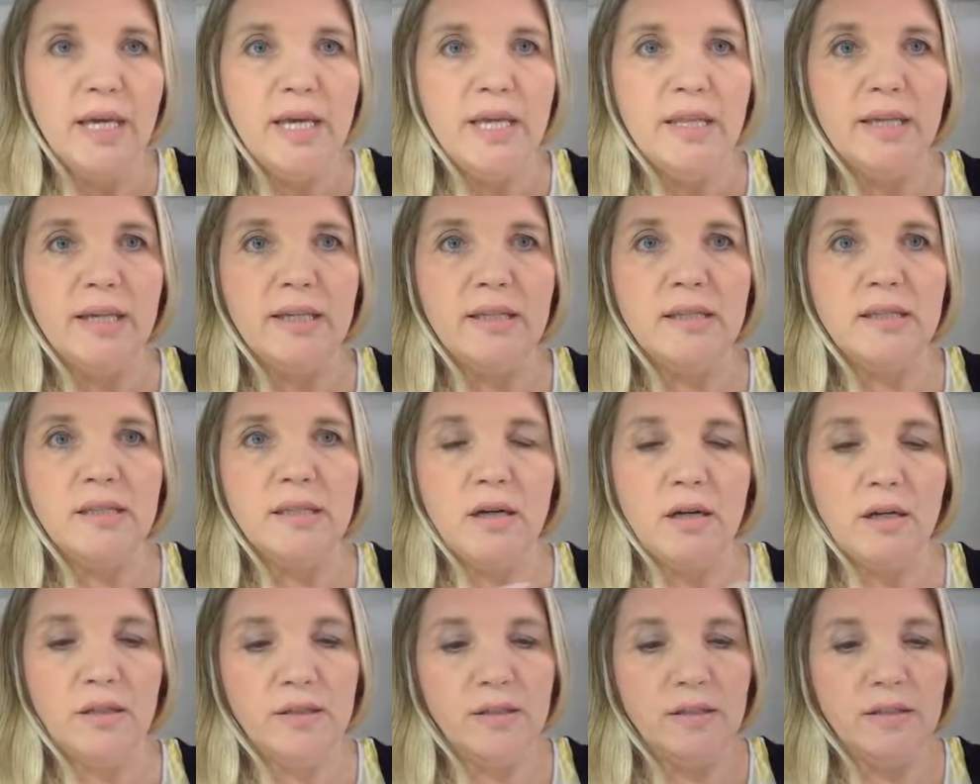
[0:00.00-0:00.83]
They
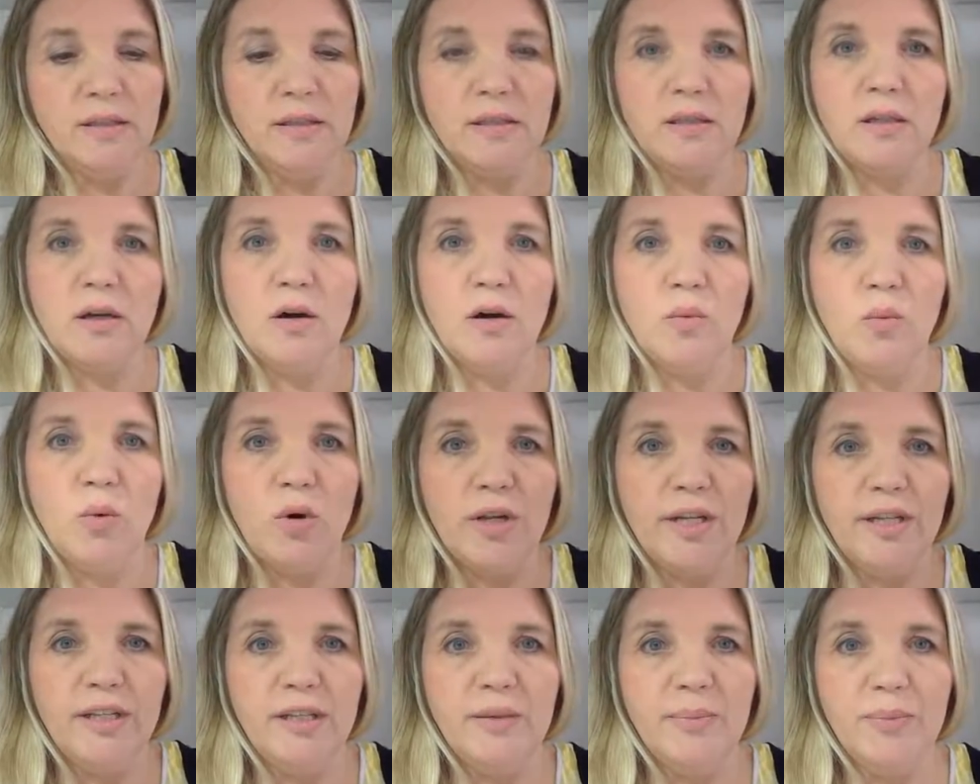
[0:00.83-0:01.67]
start at star
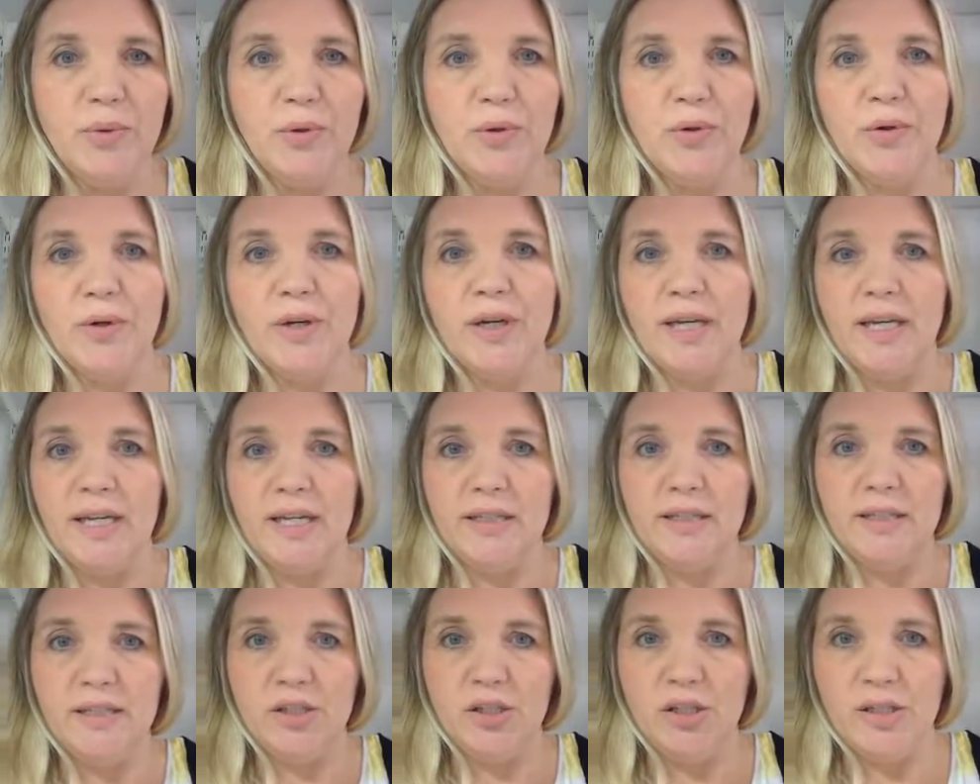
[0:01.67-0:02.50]
1 in the book,
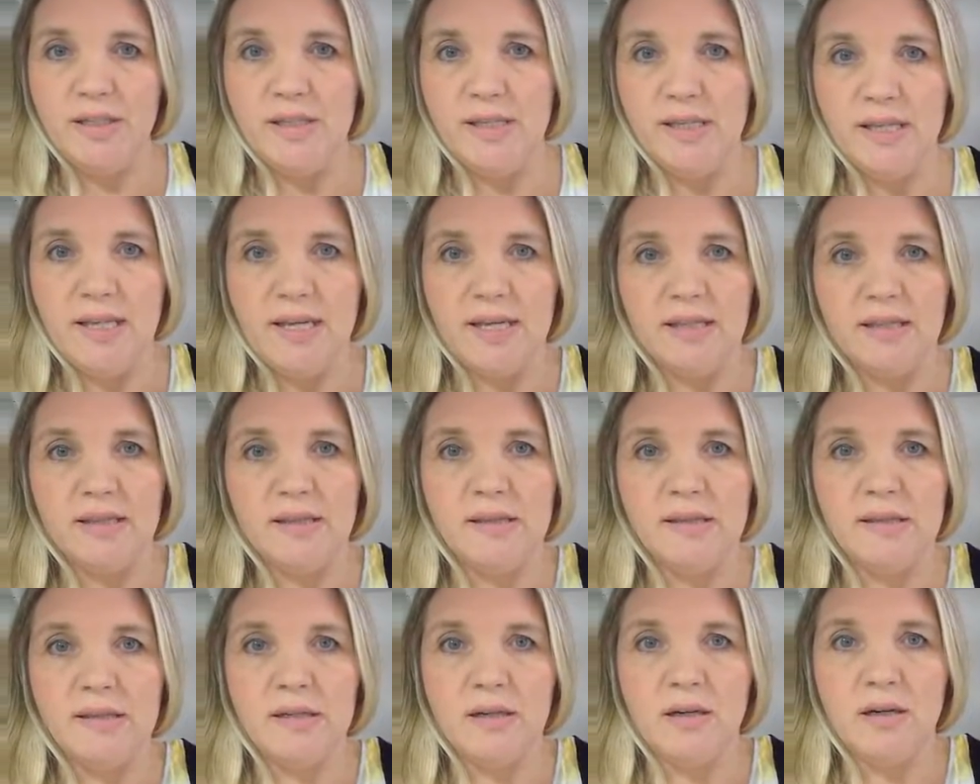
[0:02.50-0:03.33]
and as you can see, that's the
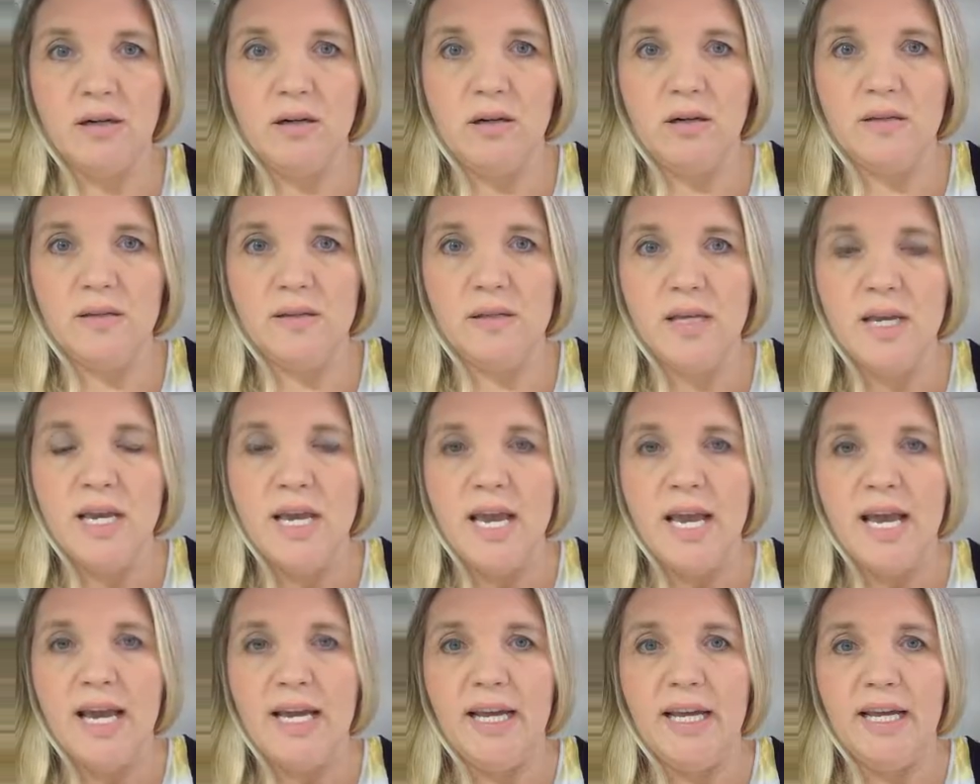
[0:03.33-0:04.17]
stars,
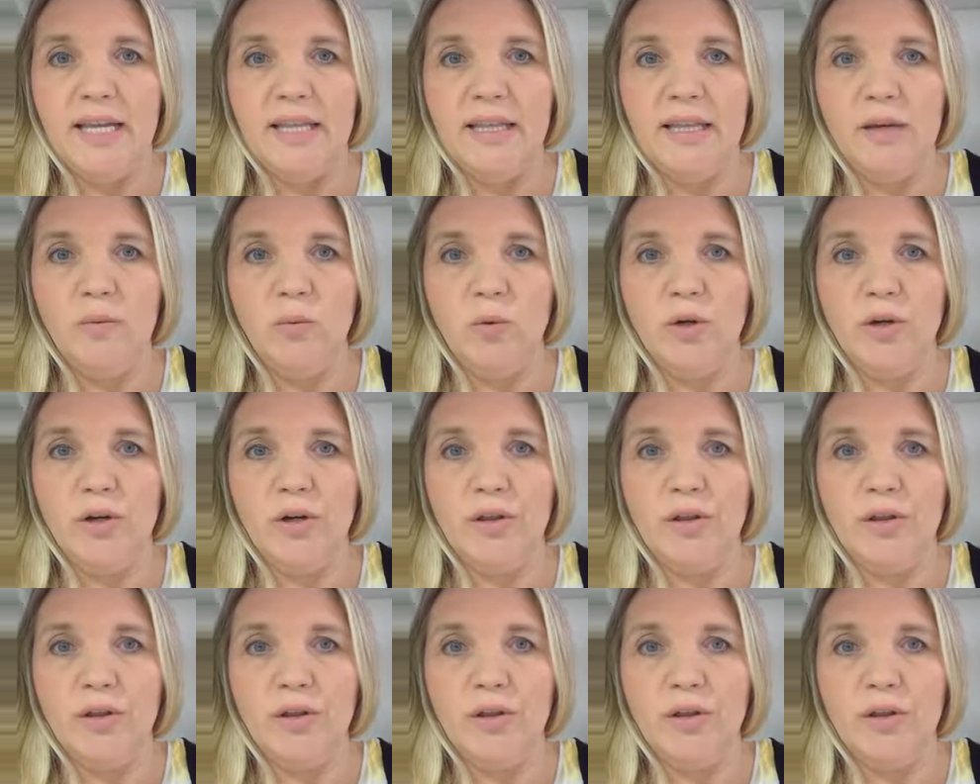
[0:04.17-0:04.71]
and they work